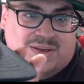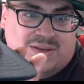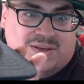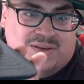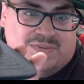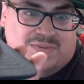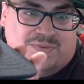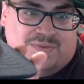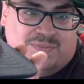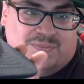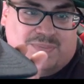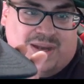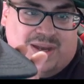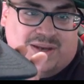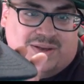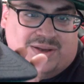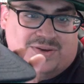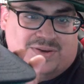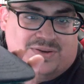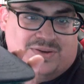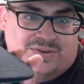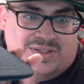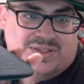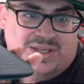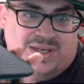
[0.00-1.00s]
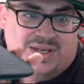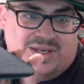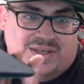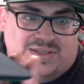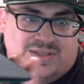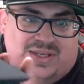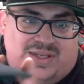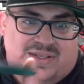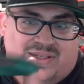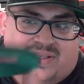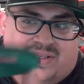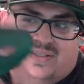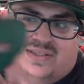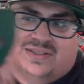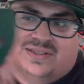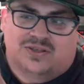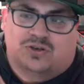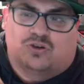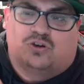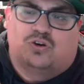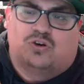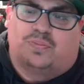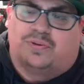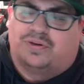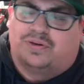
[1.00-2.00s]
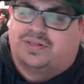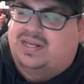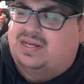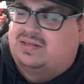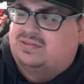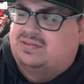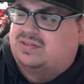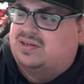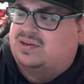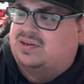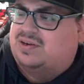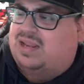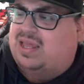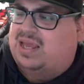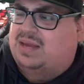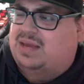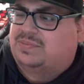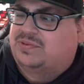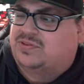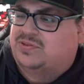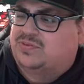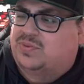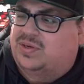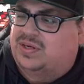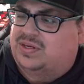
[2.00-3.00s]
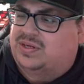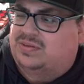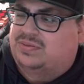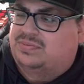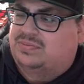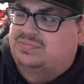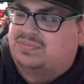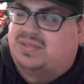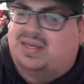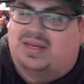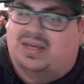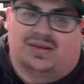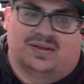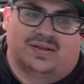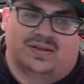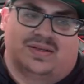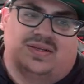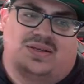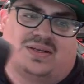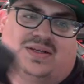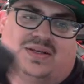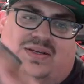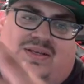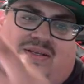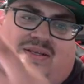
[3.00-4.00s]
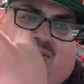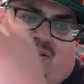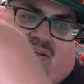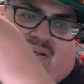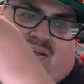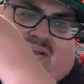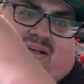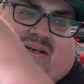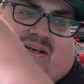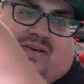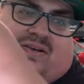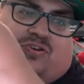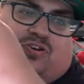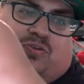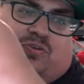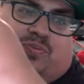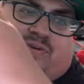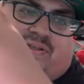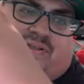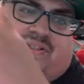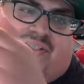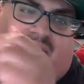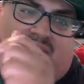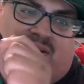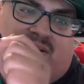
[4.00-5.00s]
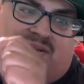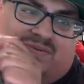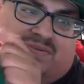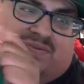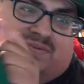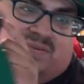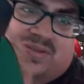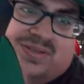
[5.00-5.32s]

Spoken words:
from back in those days, and this is a Cooperstown's collab as well. Yeah, it's a Cooperstown